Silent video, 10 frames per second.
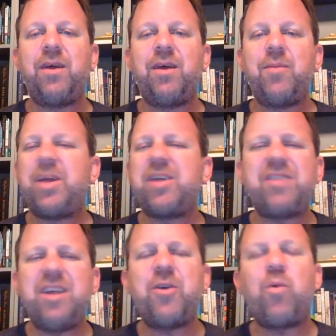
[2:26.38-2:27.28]
Because
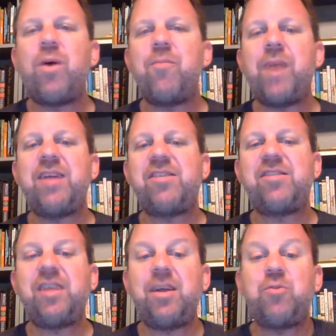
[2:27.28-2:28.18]
even what might
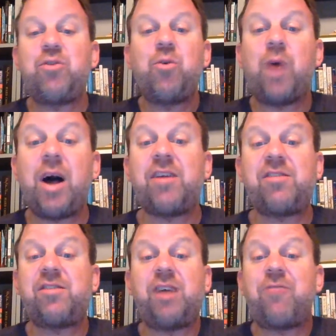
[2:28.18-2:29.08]
seem to
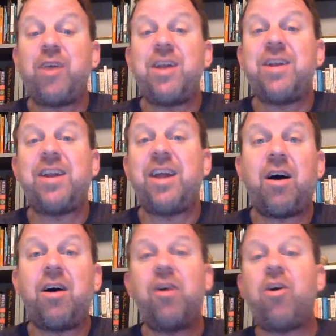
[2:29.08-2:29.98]
us a friendly
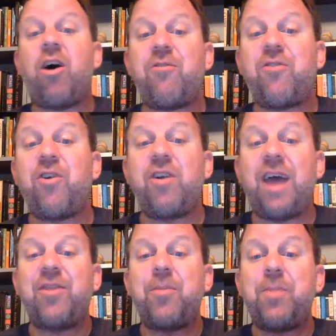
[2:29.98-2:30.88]
hug offered
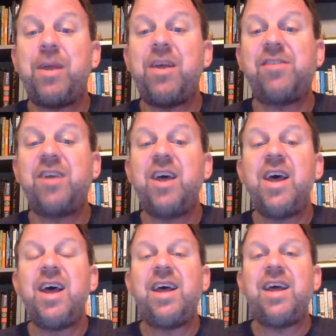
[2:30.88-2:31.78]
at the peace
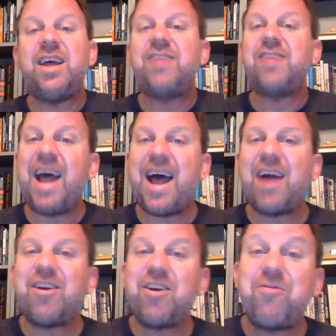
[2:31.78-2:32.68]
is an
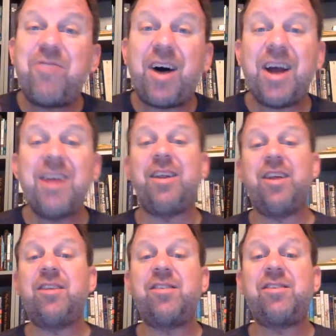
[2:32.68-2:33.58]
act of
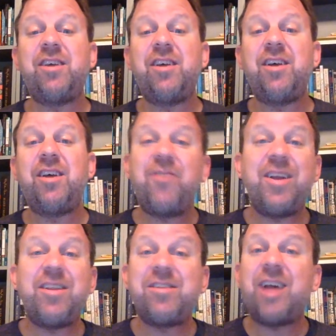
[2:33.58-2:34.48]
violence if
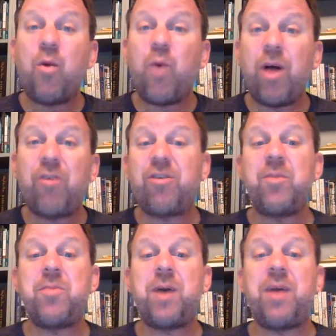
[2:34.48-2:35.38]
it is not
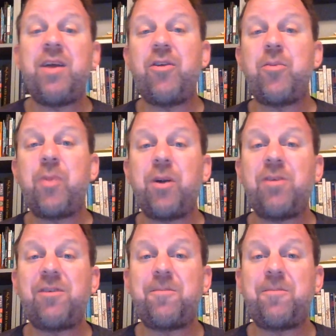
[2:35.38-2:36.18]
welcomed by the other person.